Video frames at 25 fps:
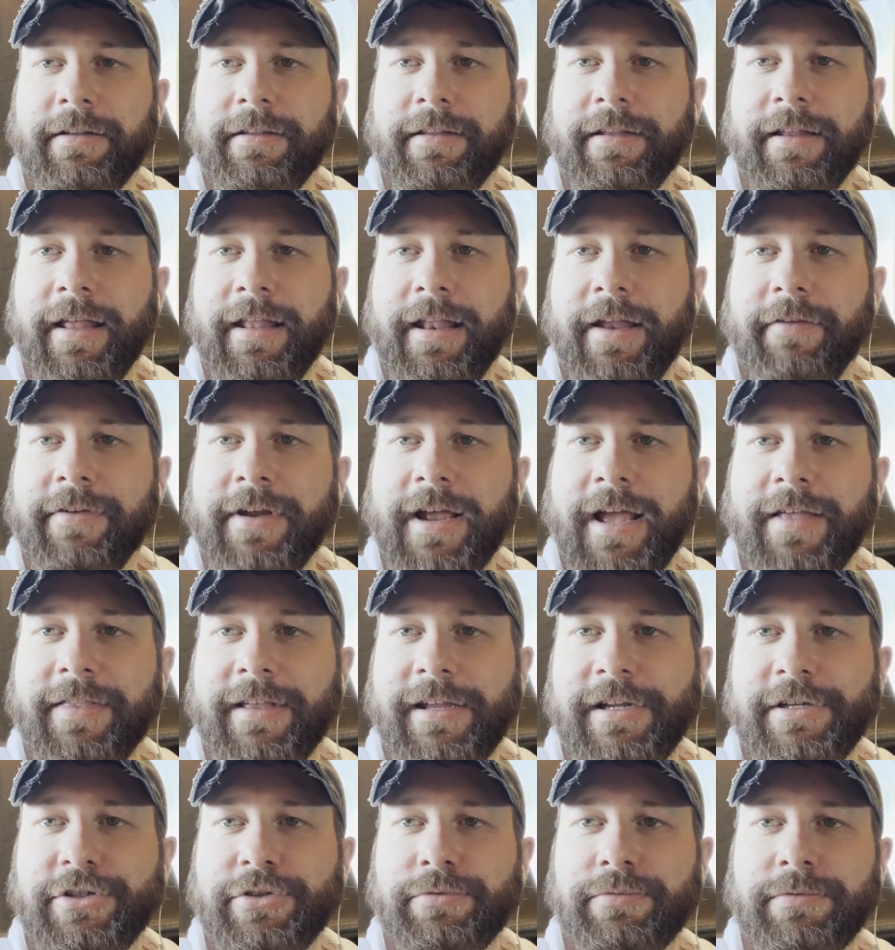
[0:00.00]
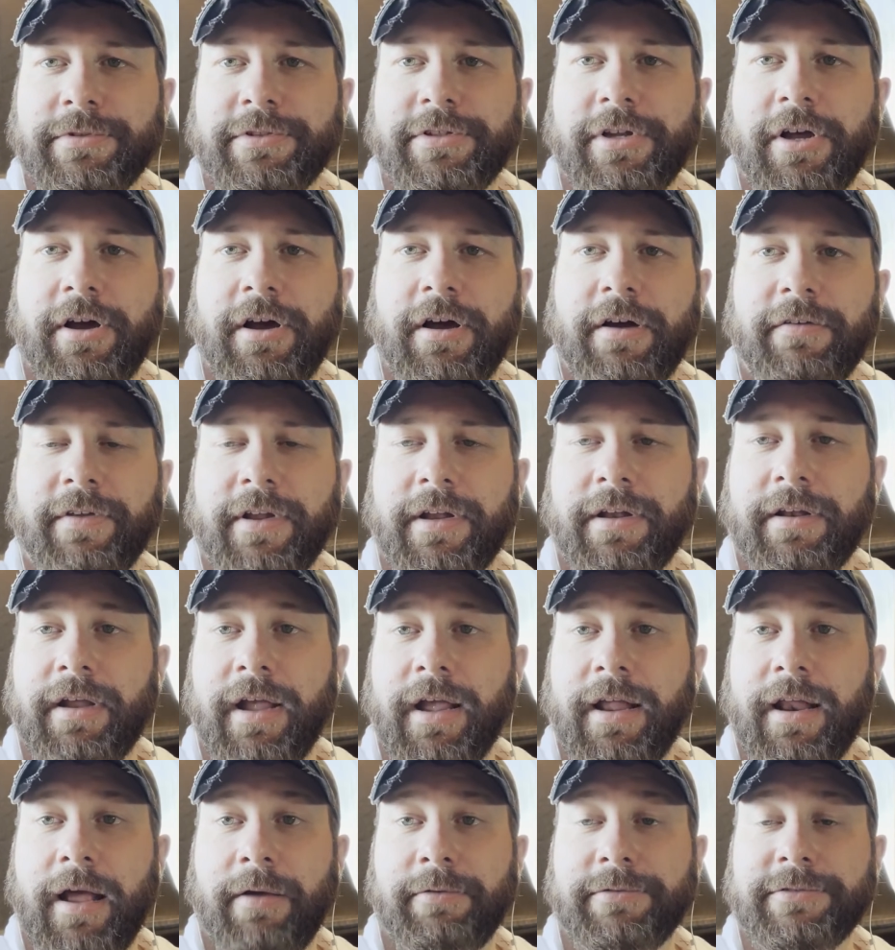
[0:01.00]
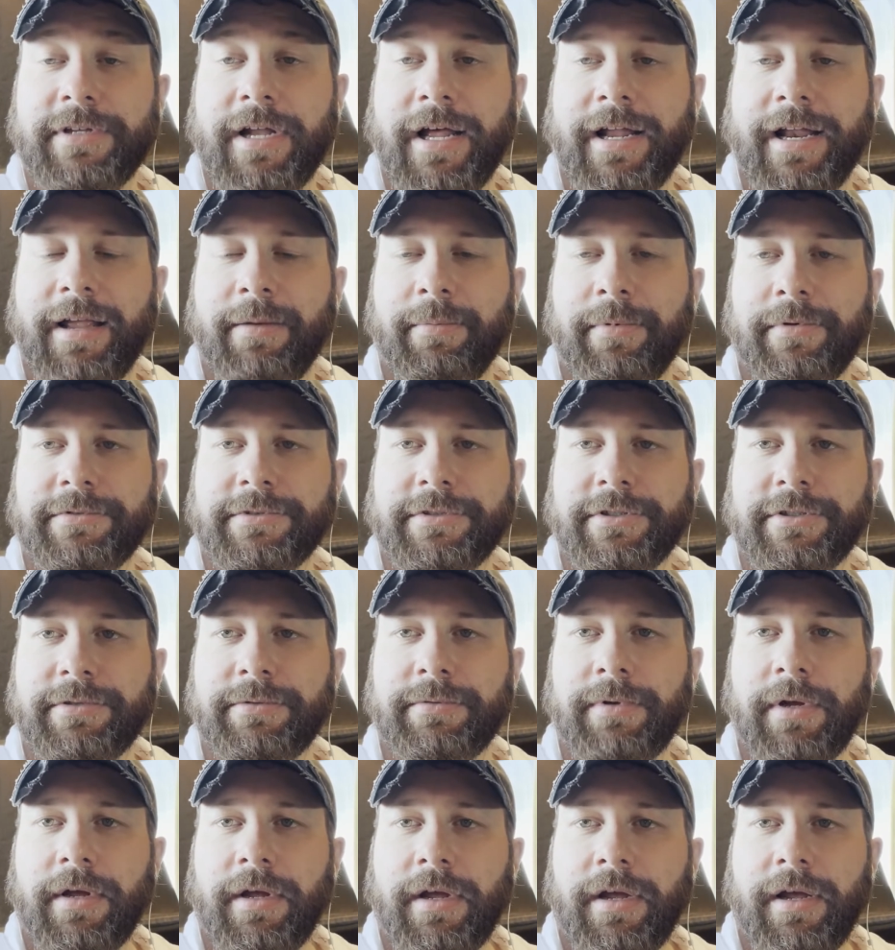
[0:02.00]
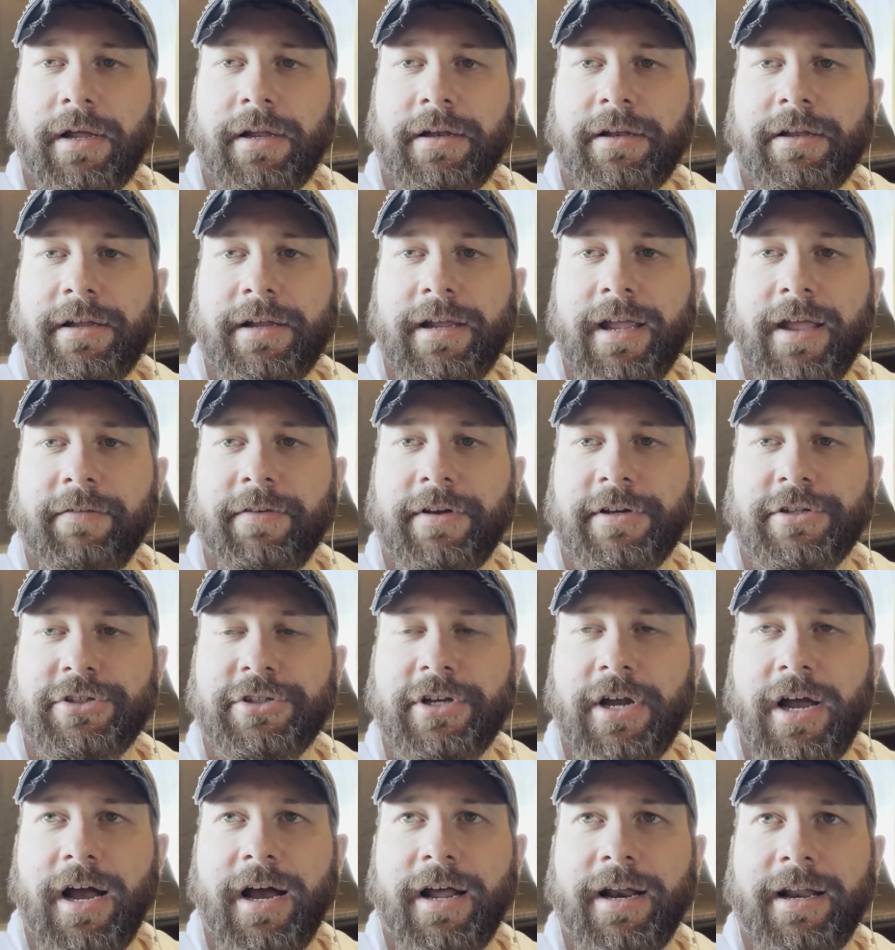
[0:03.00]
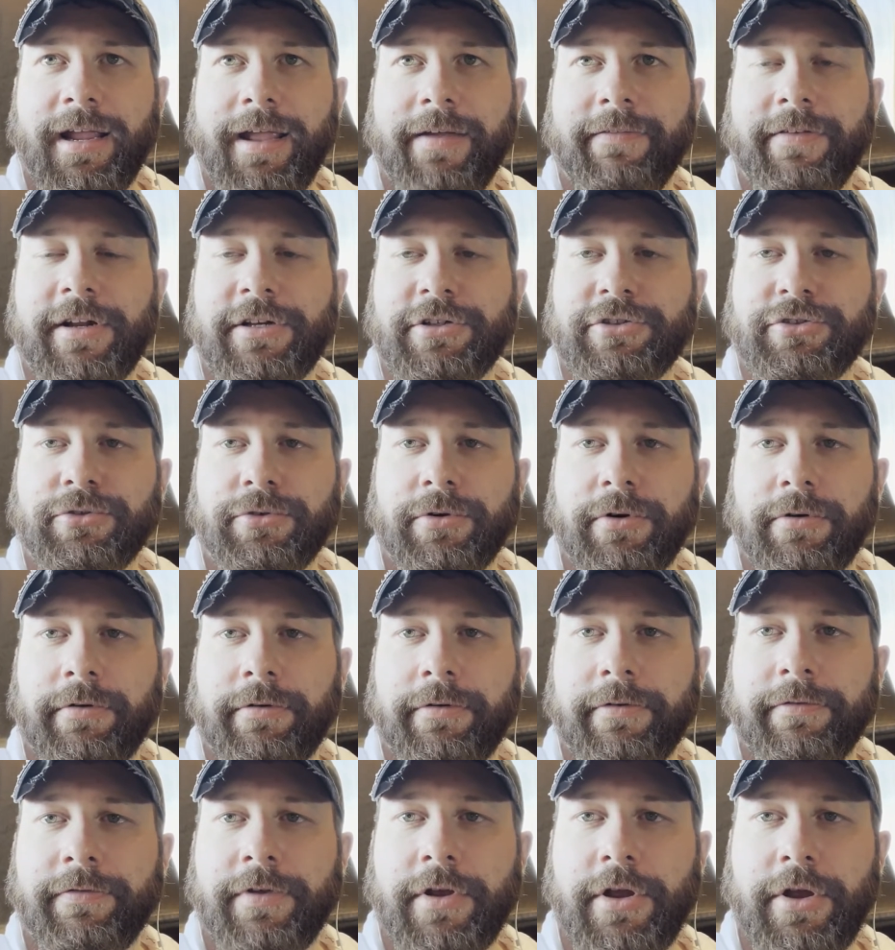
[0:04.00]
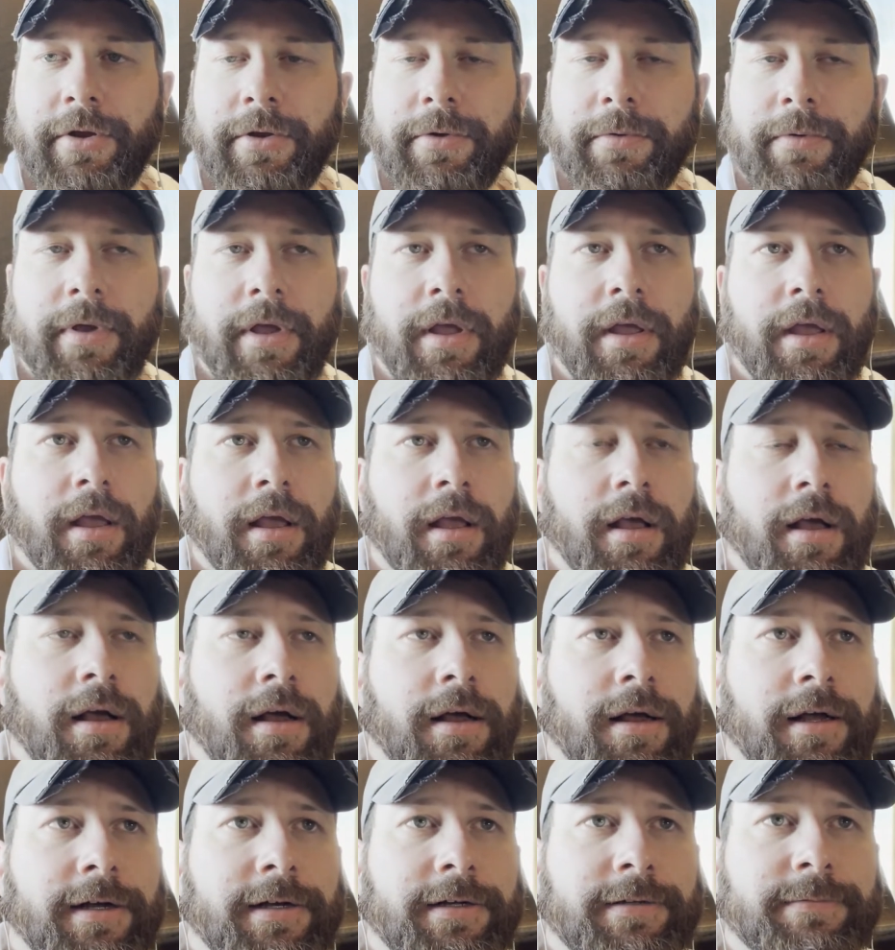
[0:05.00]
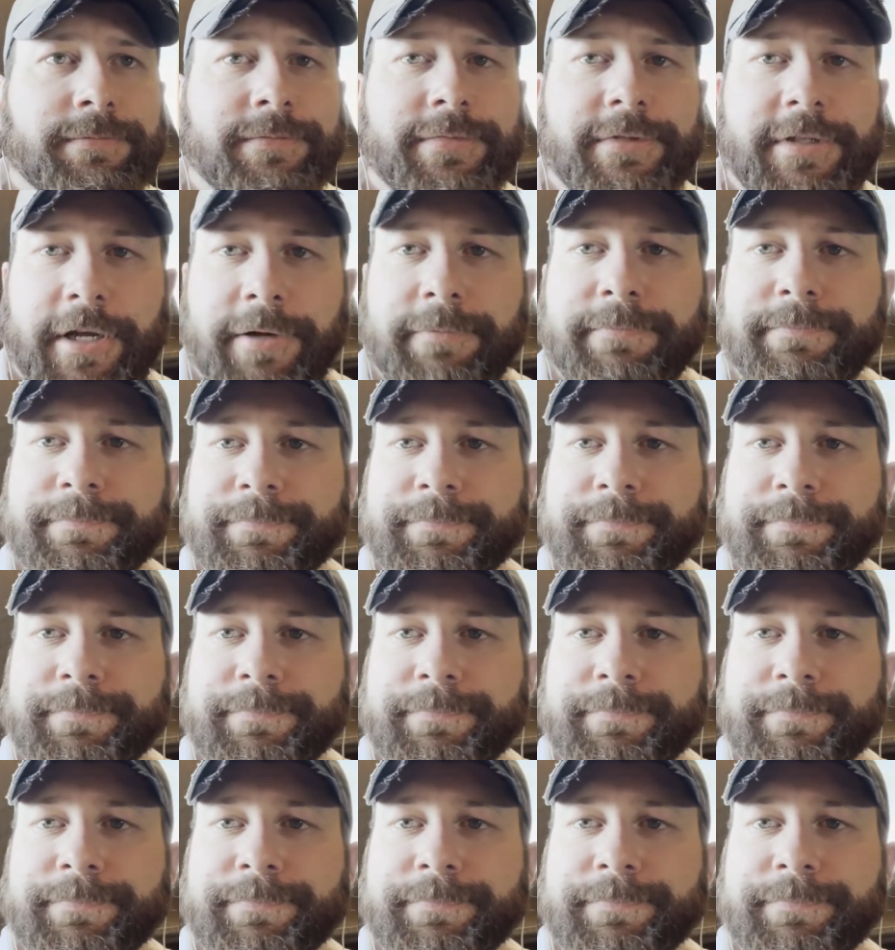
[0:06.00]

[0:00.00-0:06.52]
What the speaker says: They never got the issue resolved, and I was not able to give it a shot and give it a true review. So,